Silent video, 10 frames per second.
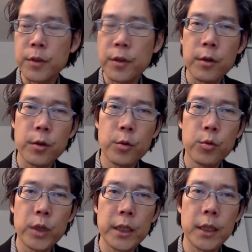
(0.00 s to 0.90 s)
So
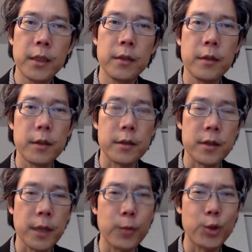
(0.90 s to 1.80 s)
we need this
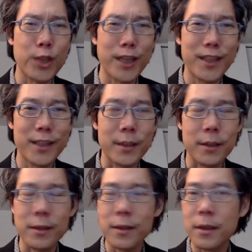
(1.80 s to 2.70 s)

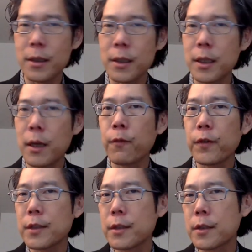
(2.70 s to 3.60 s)
simultaneous
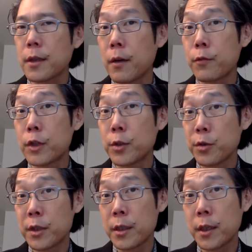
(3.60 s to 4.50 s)
emphasis on
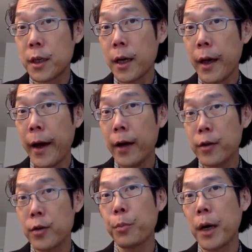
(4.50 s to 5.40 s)
reducing
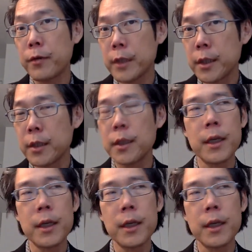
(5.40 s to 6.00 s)
household poverty,